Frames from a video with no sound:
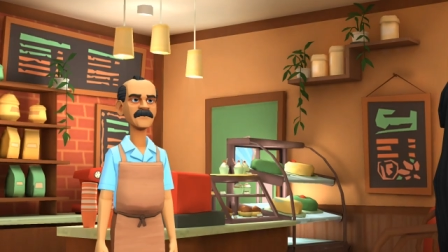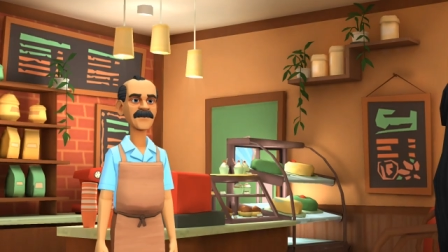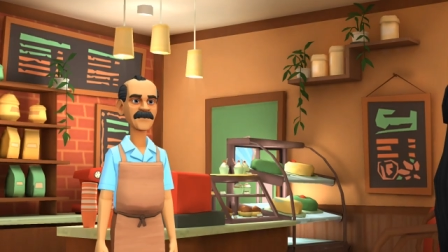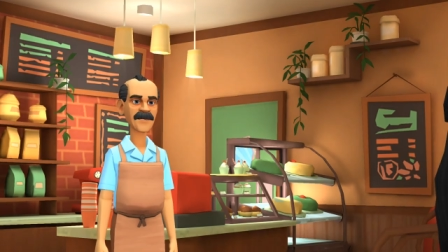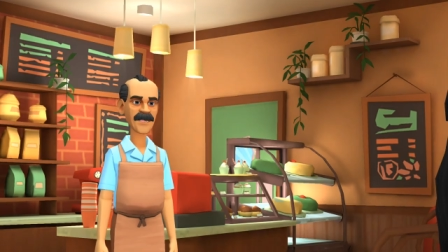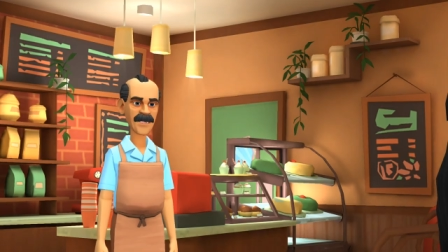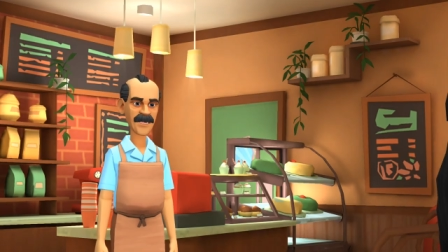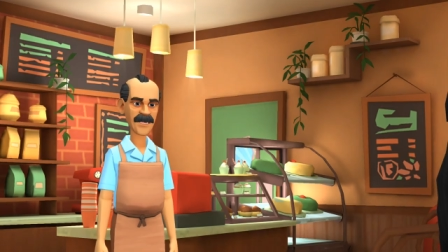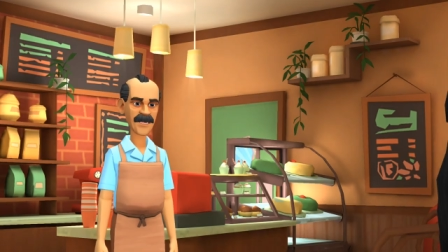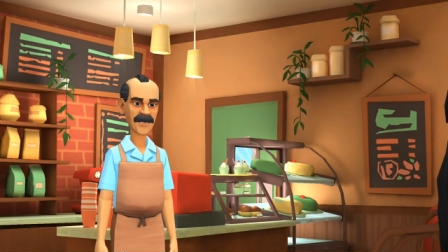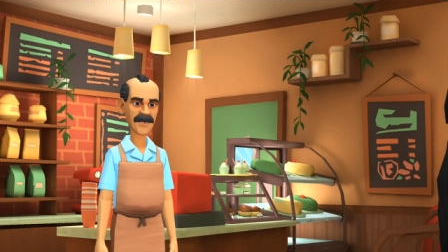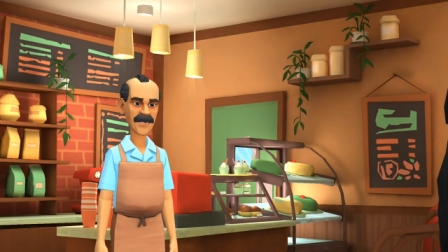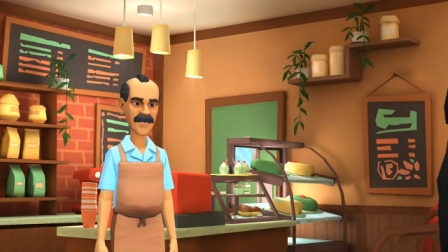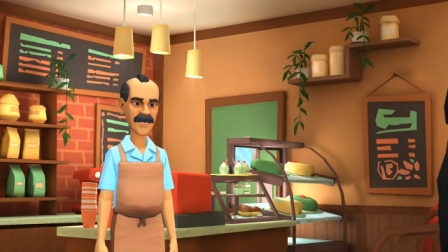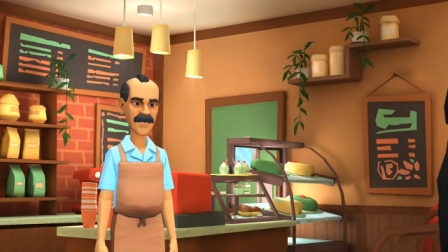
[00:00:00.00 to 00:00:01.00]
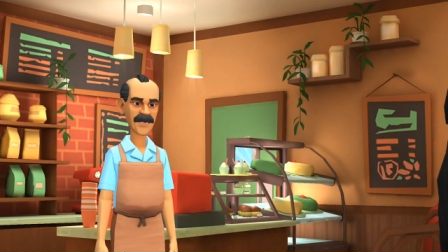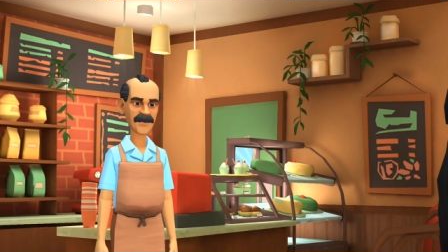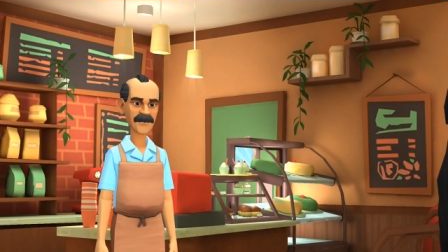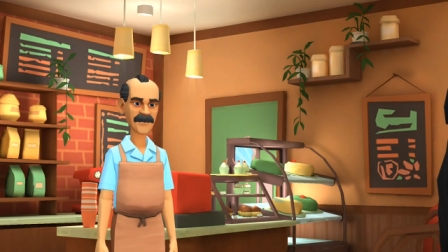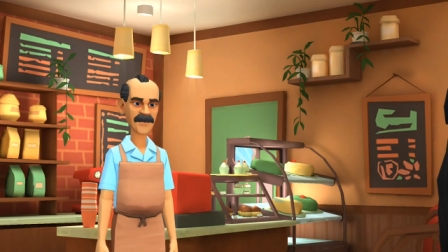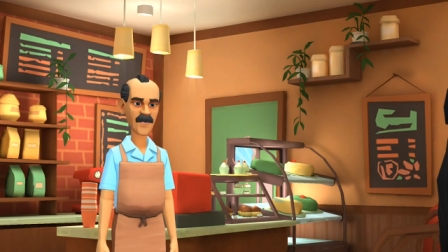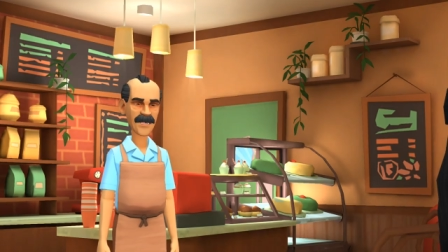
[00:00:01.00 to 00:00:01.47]
Hey
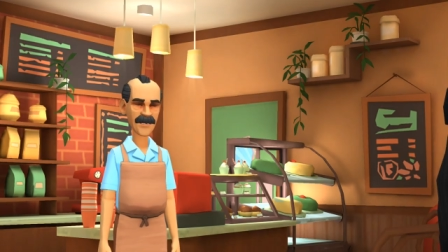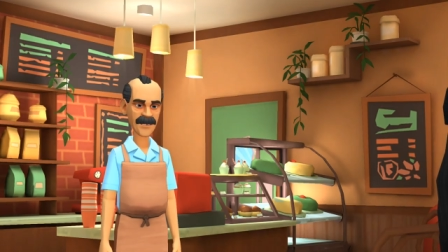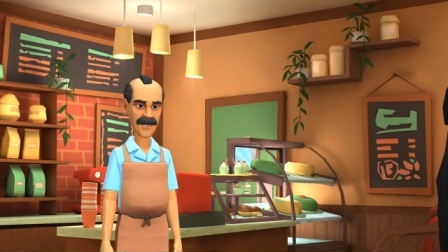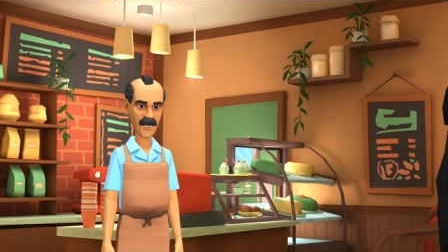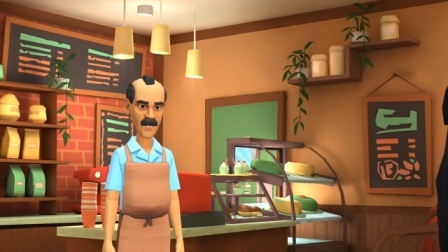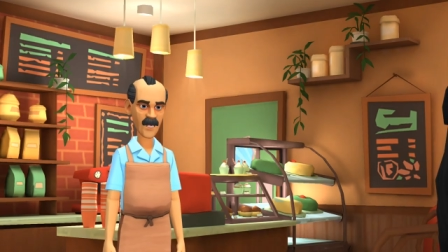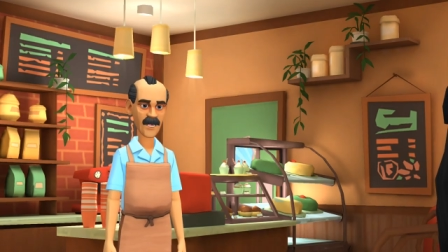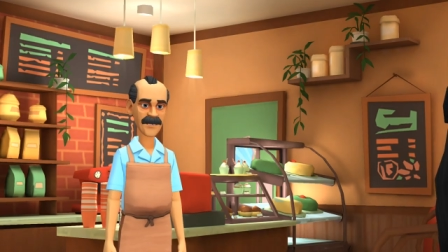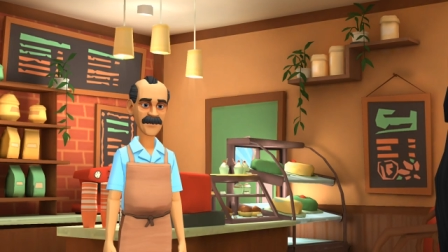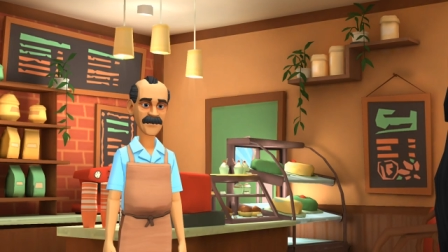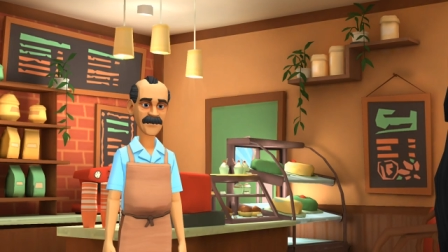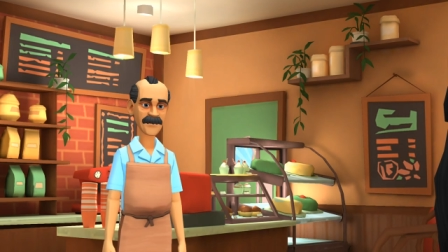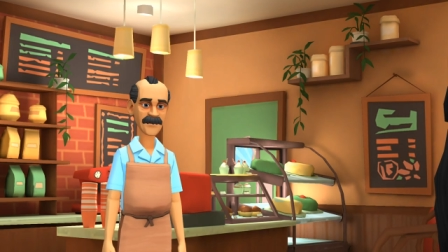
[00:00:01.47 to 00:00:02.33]
Alexis, what's wrong?